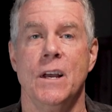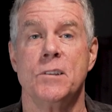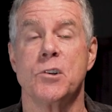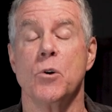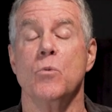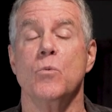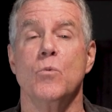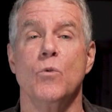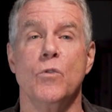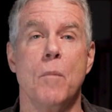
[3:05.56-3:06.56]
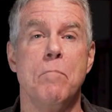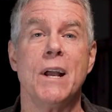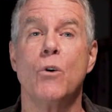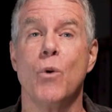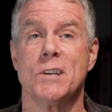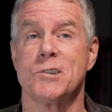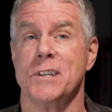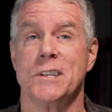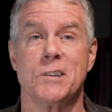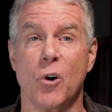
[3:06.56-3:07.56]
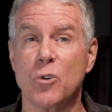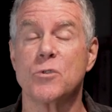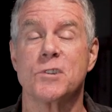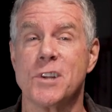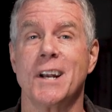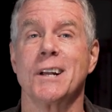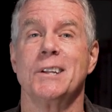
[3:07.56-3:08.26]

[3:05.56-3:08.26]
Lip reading: So the big question, does ultrasonic